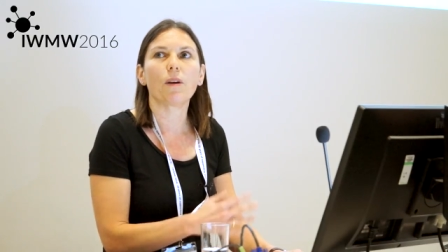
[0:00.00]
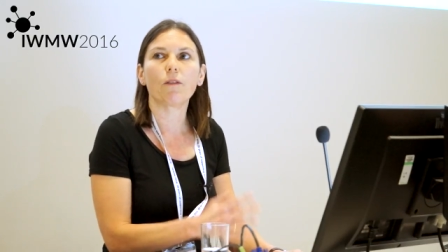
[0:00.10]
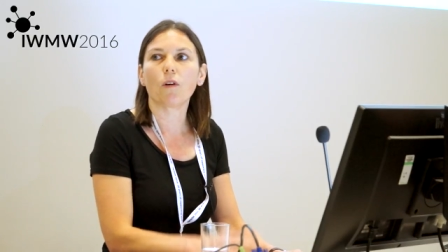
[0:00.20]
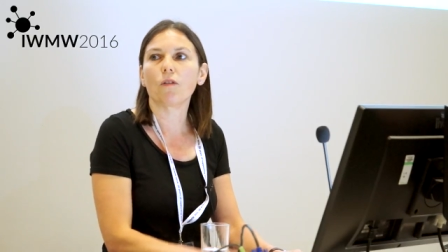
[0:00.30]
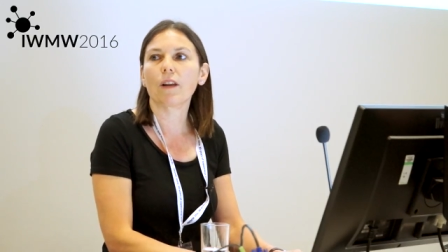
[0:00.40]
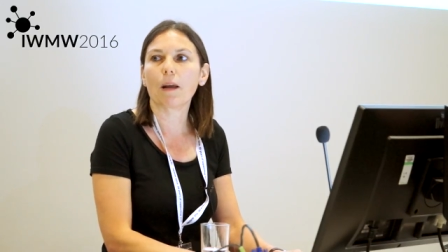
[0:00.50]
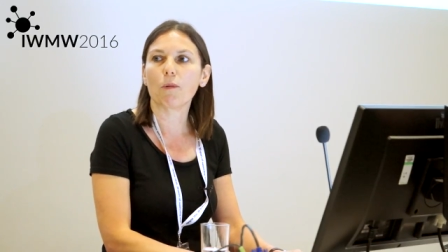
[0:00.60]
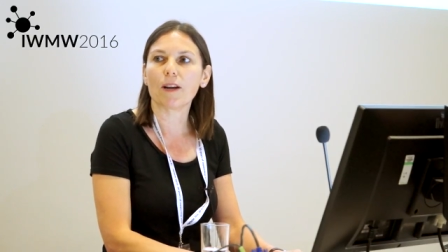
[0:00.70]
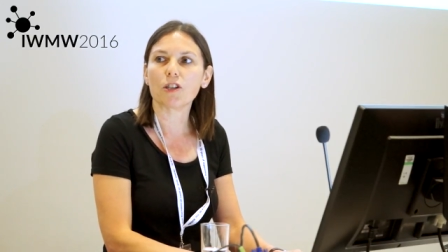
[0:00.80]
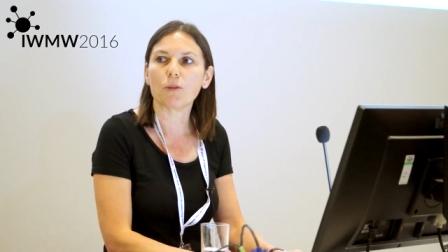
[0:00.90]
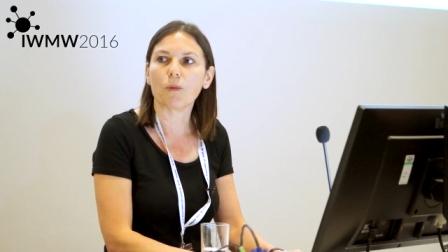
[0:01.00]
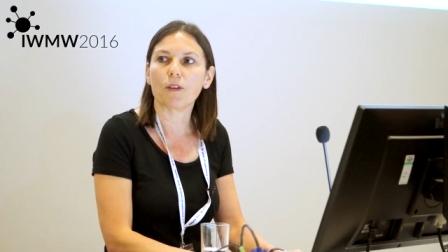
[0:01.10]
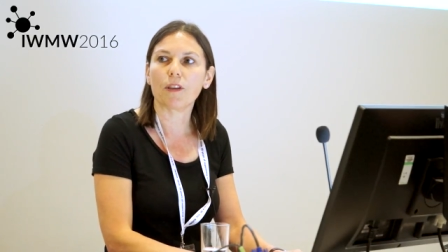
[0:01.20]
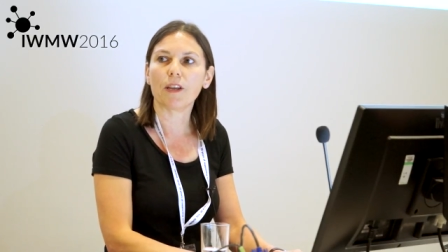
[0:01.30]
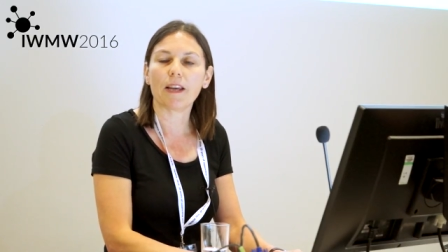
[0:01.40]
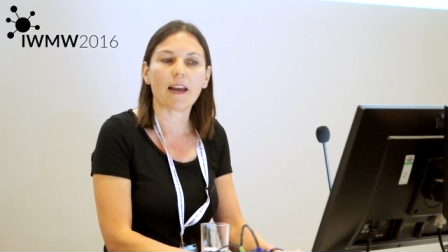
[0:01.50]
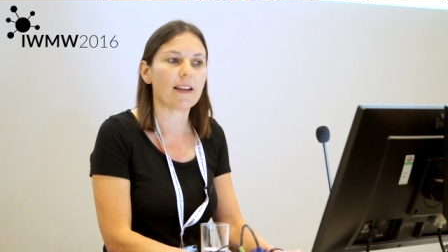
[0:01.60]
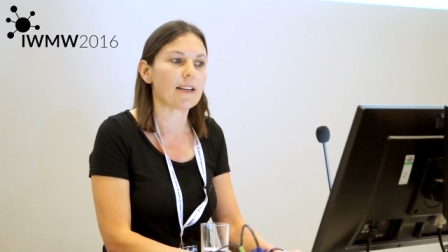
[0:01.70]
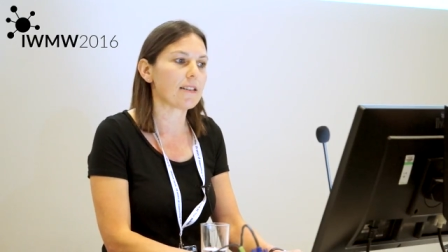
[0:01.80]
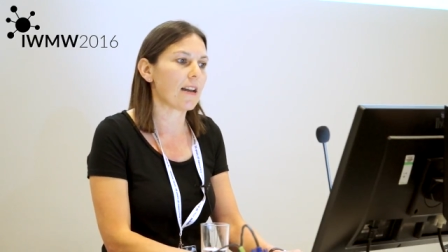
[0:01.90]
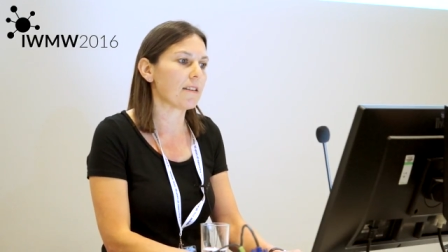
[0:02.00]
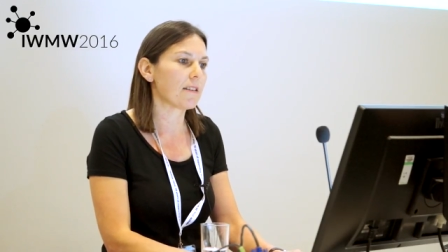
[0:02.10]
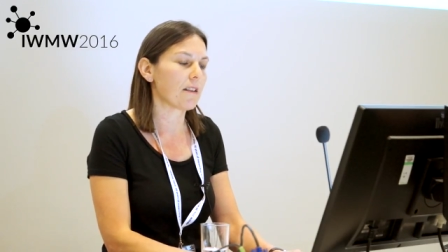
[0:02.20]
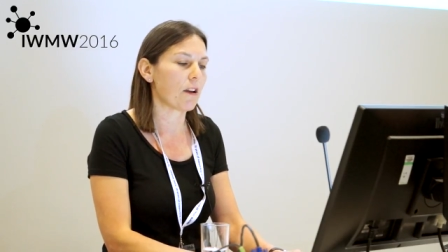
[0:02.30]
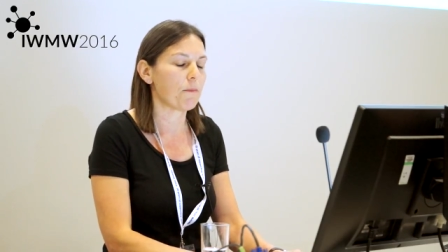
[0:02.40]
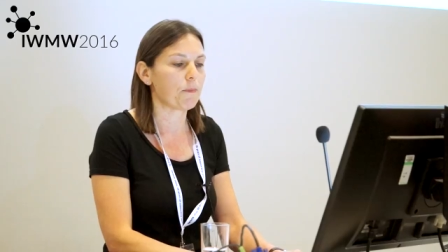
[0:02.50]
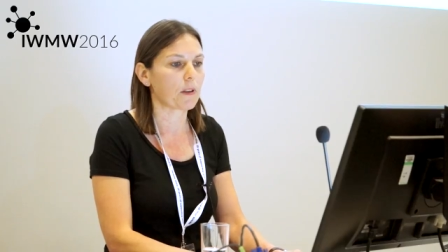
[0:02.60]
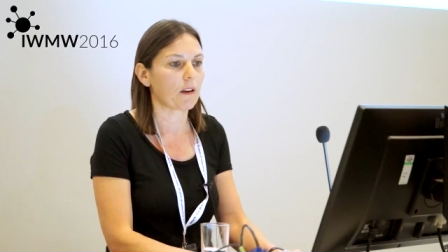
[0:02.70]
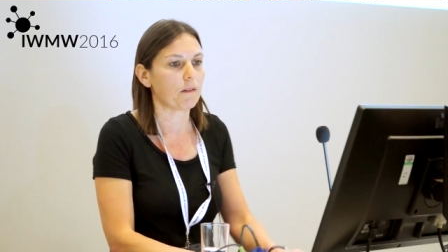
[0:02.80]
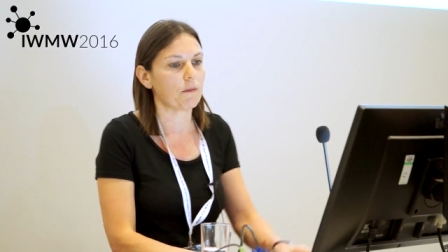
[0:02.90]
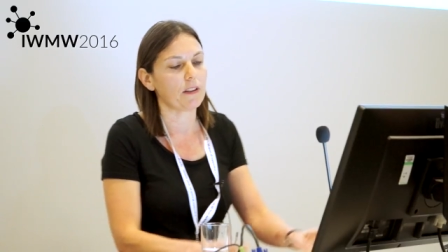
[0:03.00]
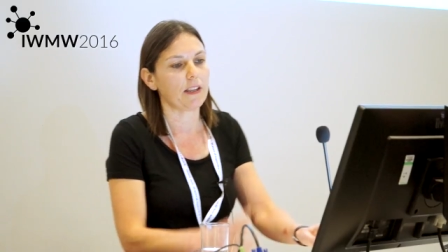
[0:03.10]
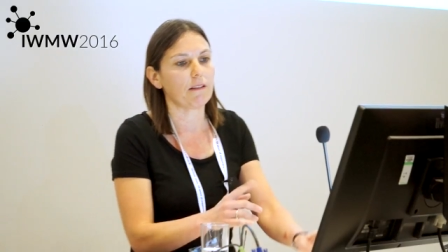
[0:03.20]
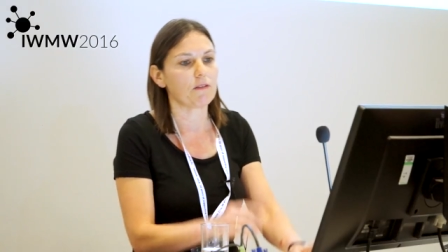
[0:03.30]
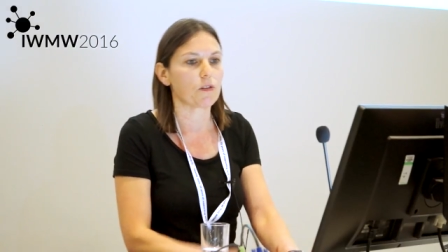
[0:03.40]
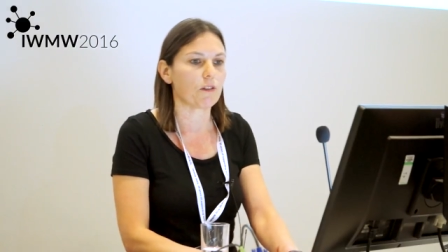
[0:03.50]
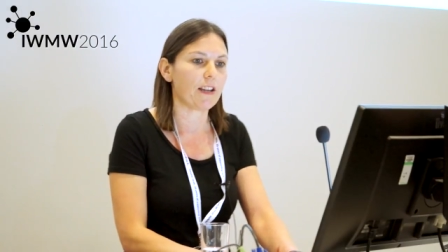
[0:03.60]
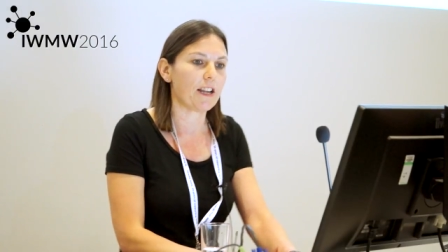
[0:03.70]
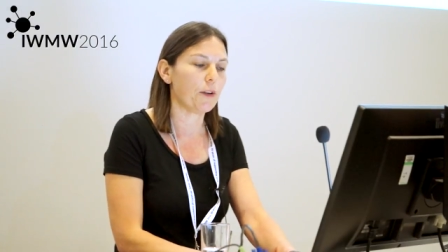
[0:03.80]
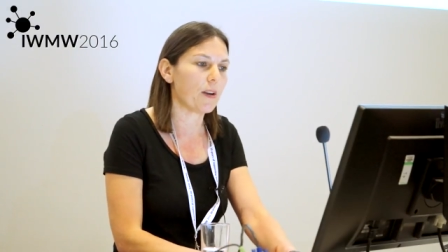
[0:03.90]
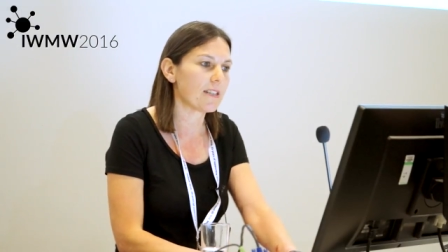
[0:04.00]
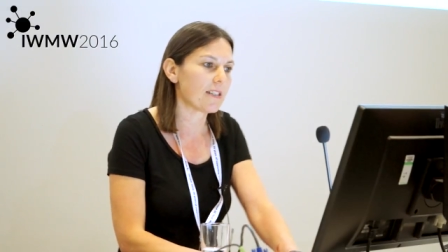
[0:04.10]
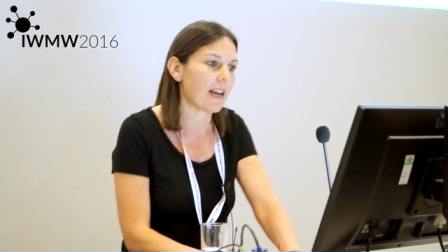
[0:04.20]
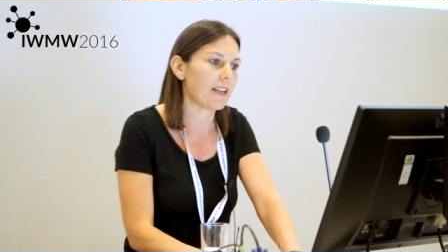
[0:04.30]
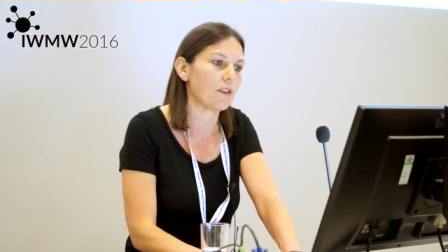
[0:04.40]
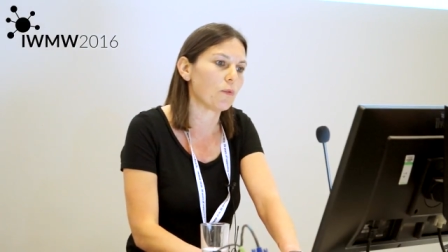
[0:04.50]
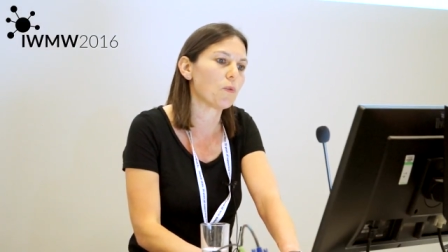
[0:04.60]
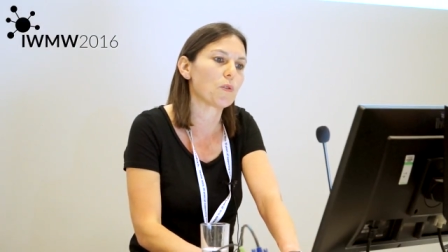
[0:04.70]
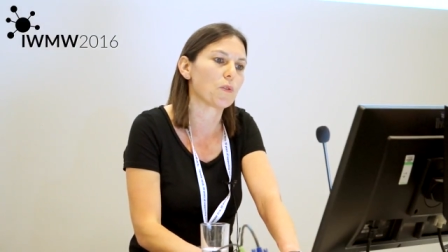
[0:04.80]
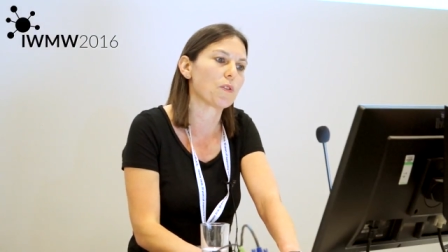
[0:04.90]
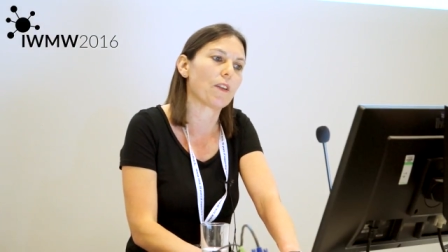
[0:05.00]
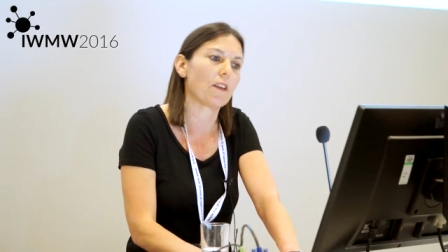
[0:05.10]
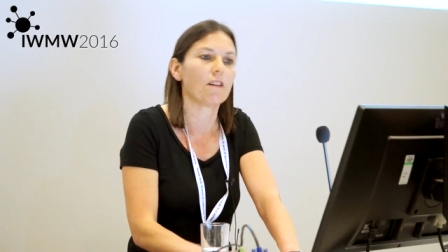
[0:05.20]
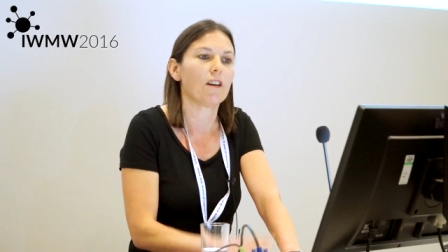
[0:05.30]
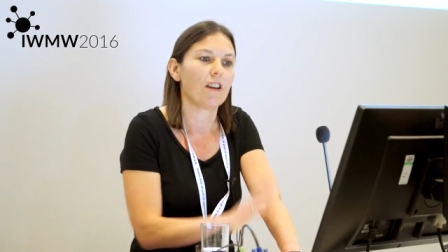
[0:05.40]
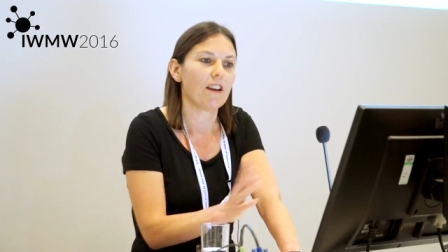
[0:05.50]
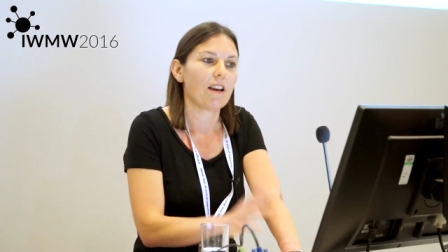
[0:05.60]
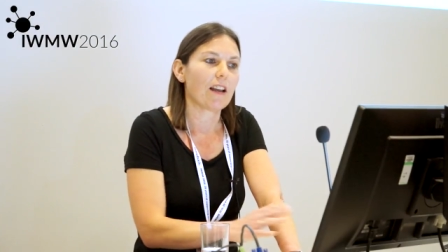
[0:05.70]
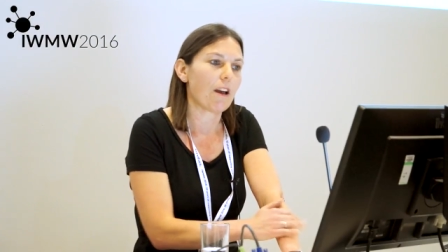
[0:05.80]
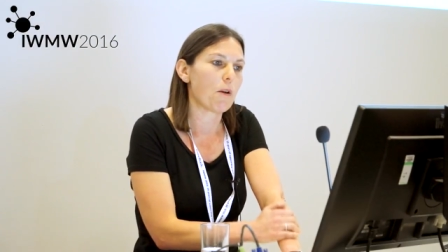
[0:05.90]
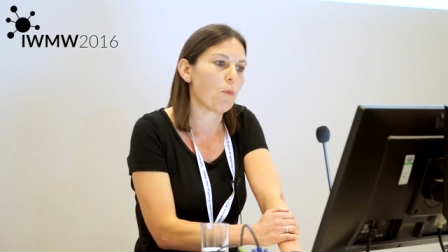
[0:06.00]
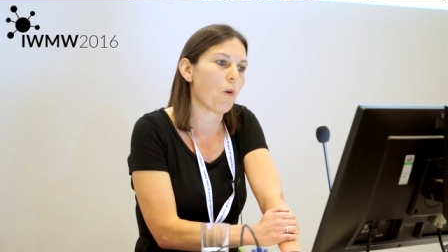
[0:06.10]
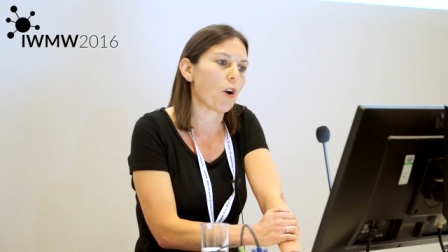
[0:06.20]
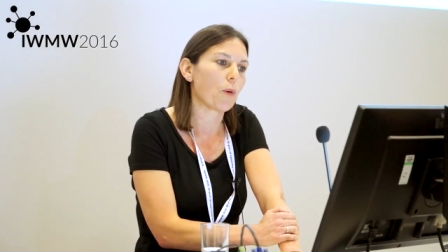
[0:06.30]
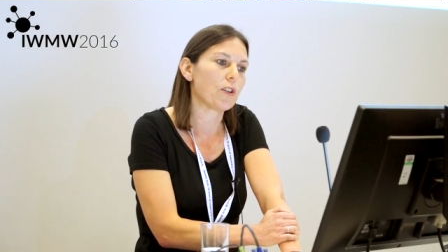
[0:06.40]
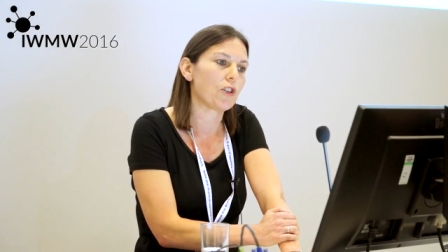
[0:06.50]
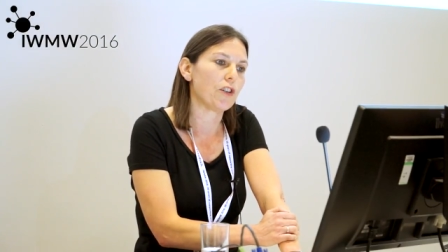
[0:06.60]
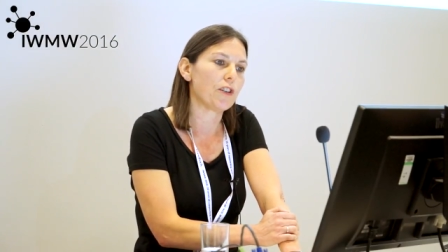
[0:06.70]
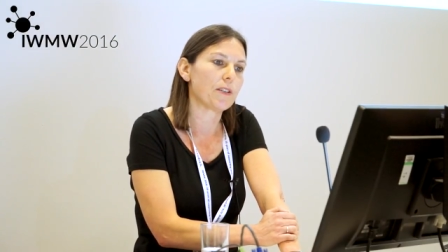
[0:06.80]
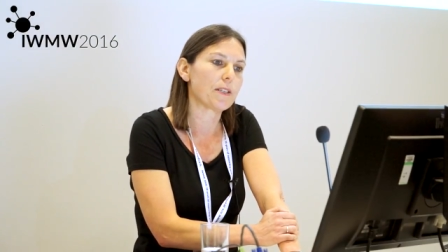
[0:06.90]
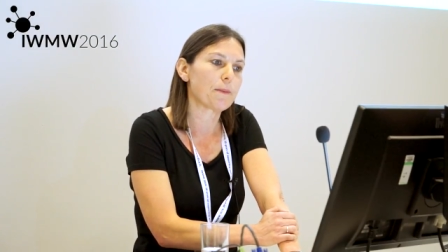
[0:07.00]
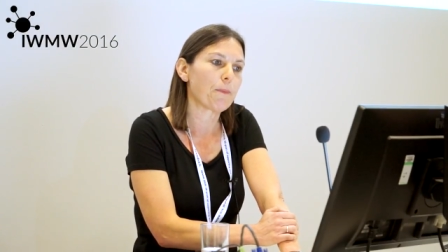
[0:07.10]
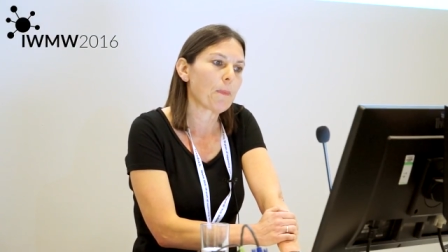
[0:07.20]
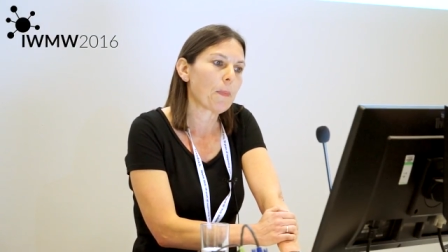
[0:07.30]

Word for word: We have a lot of collaboration with the NSS, um, uh, the sorry NUS, and all sorts of other um, work with students.